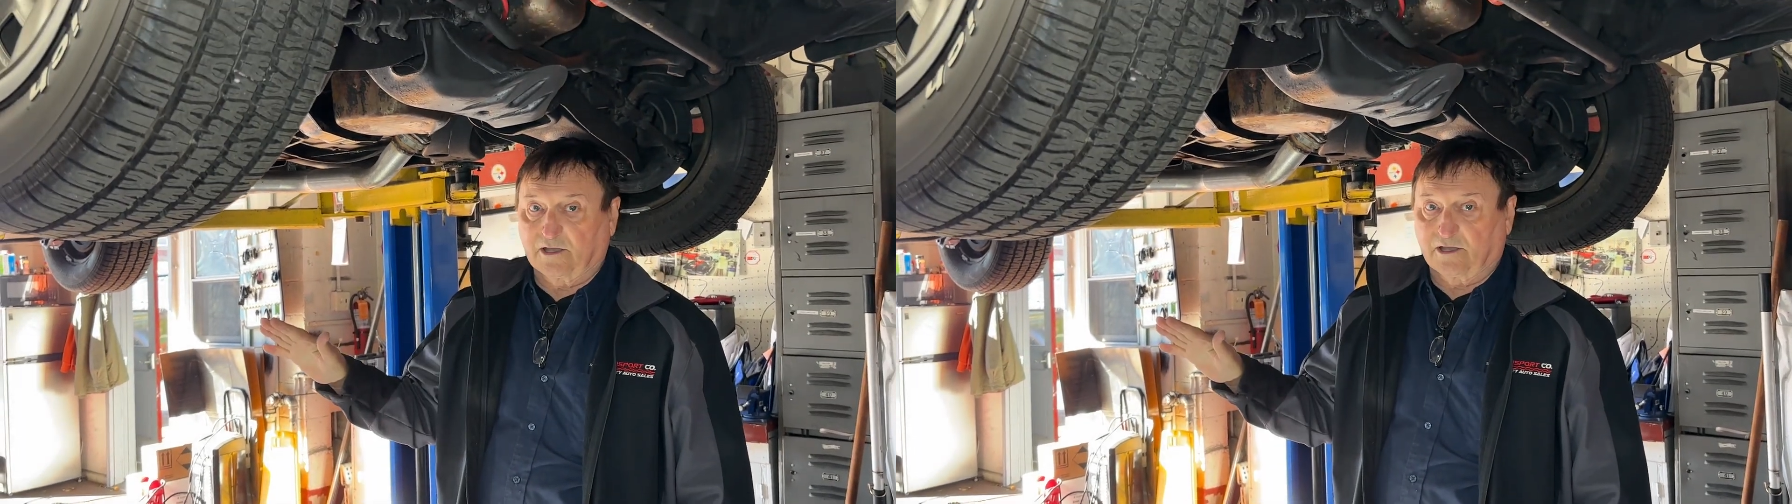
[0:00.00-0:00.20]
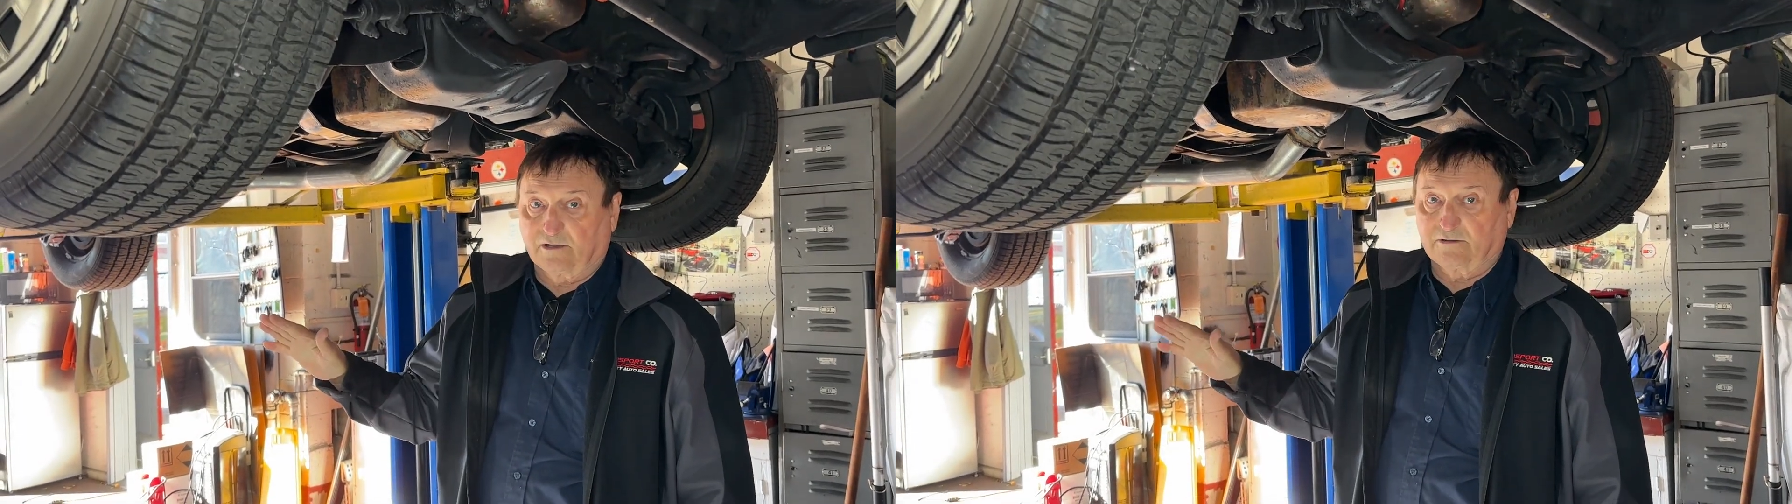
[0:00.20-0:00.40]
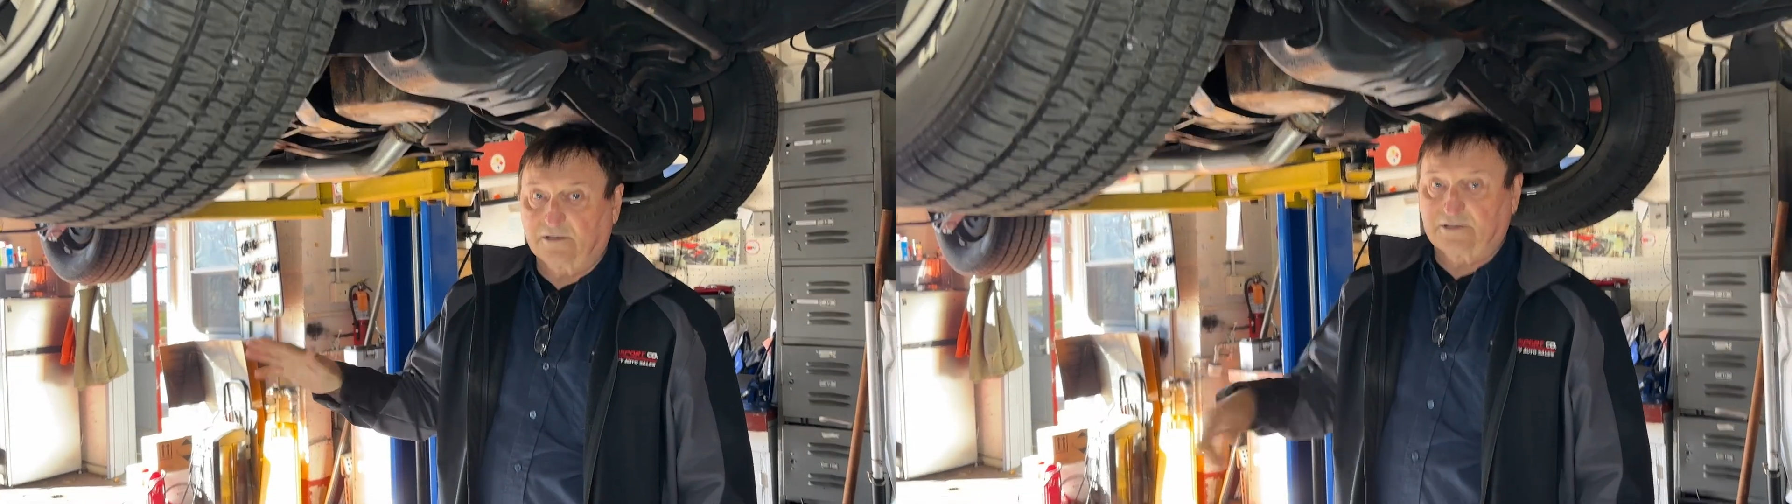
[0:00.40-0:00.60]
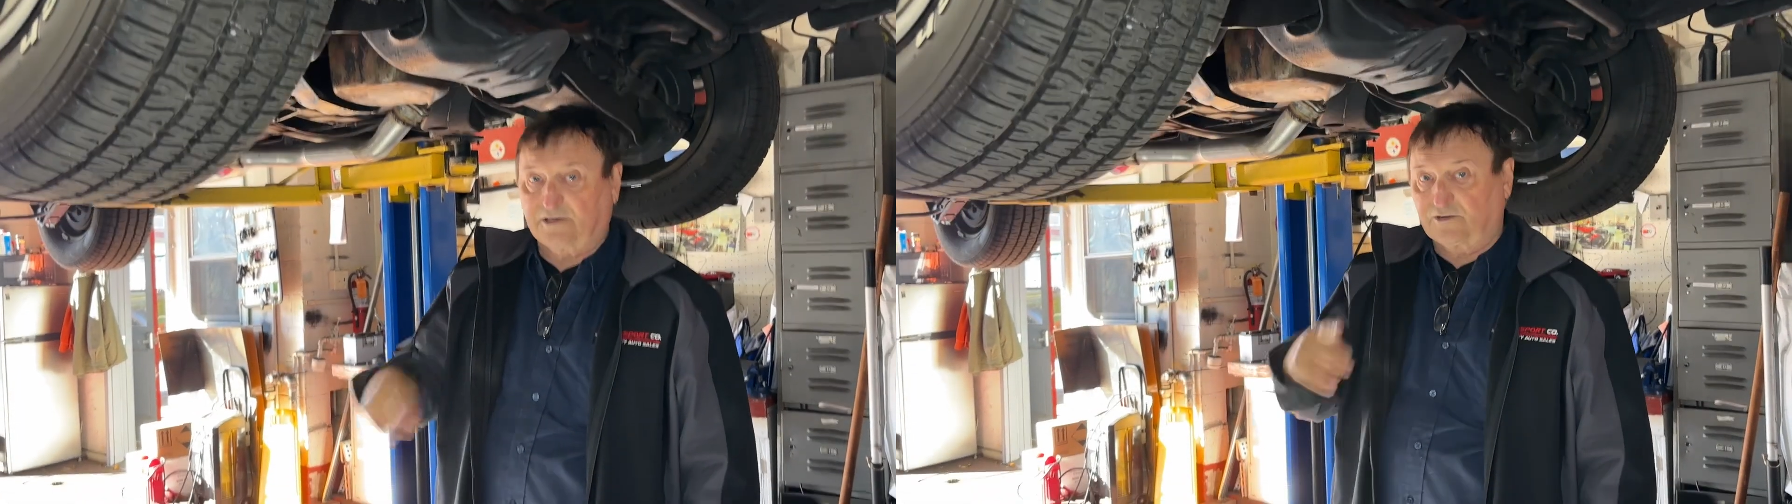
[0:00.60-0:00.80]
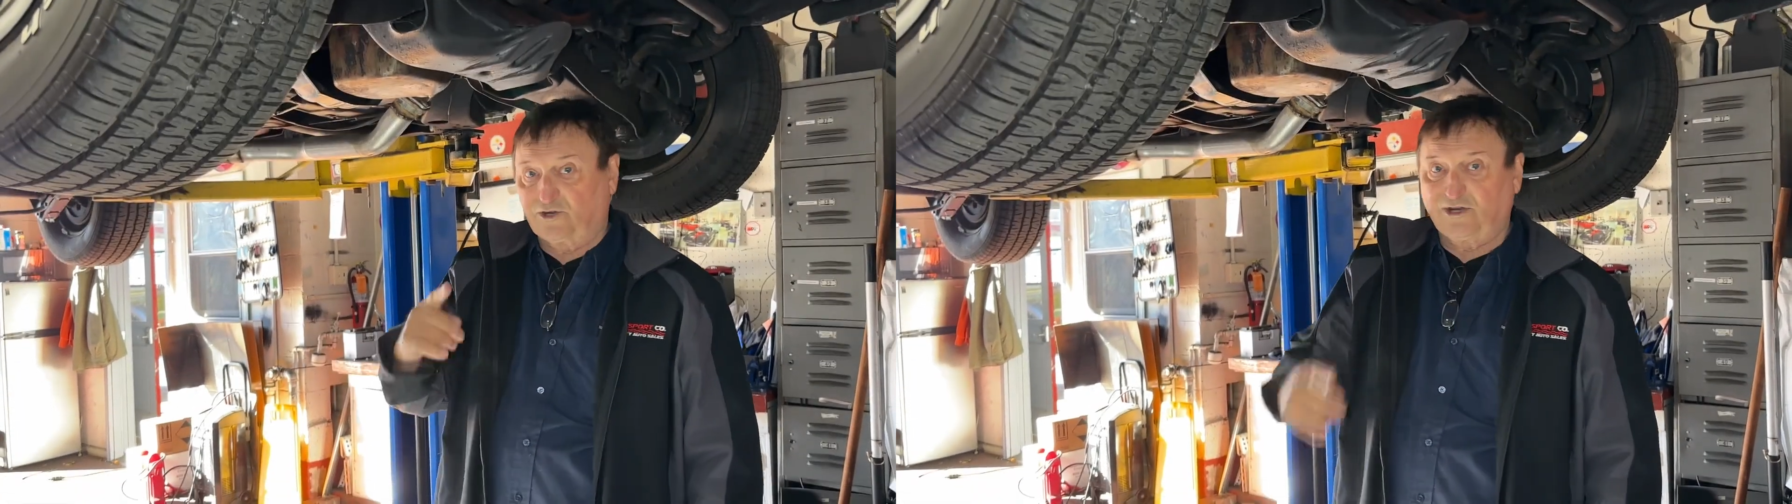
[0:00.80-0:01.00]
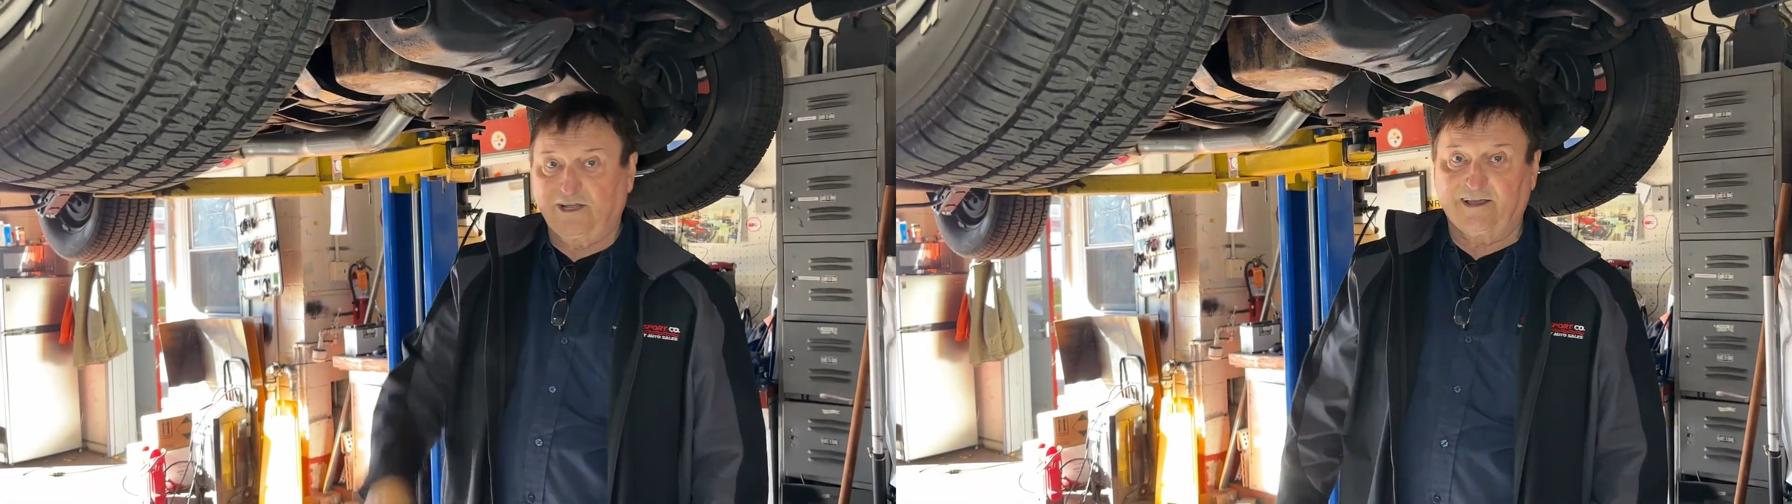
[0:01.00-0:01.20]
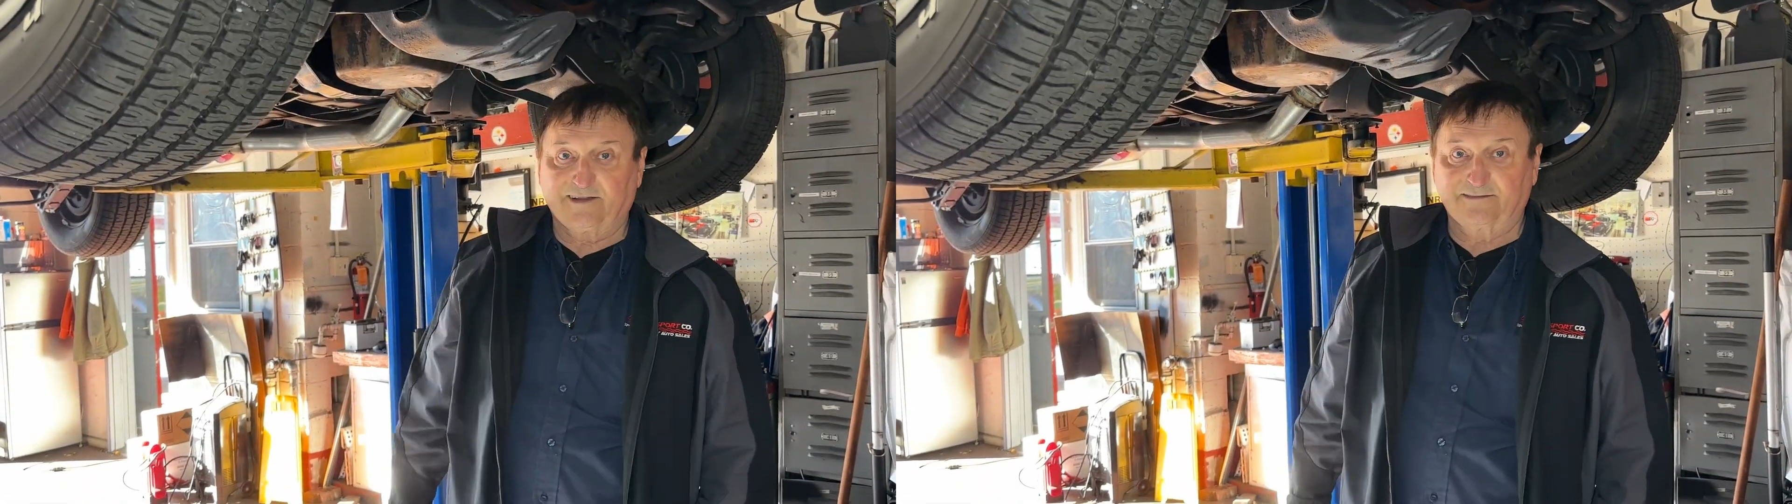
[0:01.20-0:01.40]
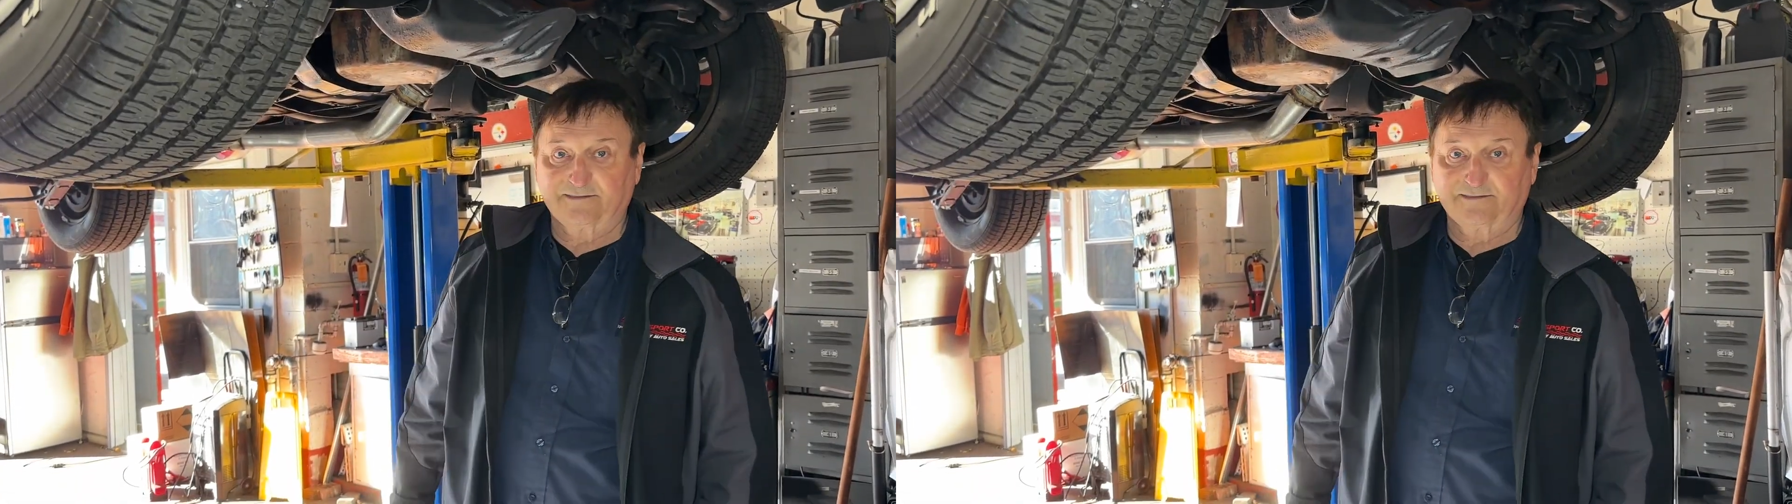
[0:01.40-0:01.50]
go. It's here in Indiana.